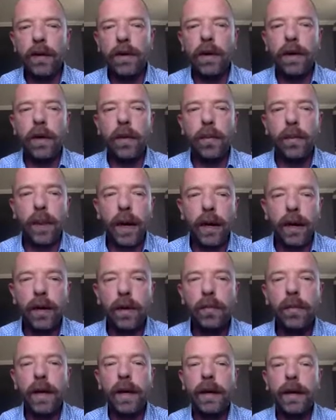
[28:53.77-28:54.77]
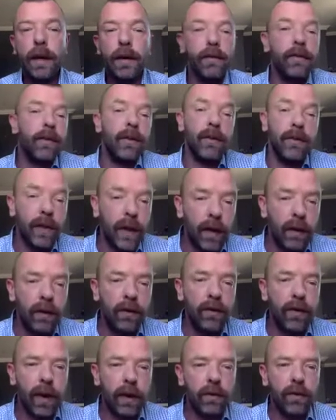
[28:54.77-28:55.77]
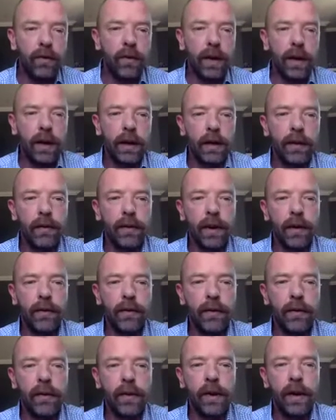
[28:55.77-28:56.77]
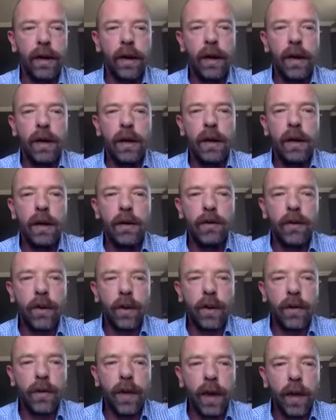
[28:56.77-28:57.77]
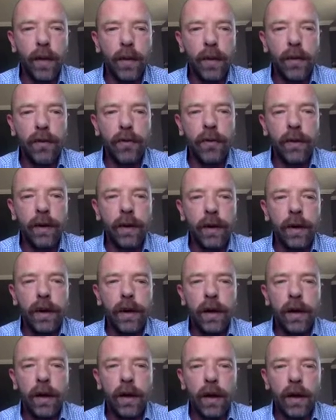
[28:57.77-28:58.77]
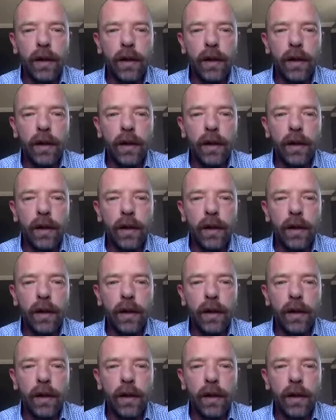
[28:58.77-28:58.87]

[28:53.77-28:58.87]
and compare them against the standard cytogenetic test. And they show examples like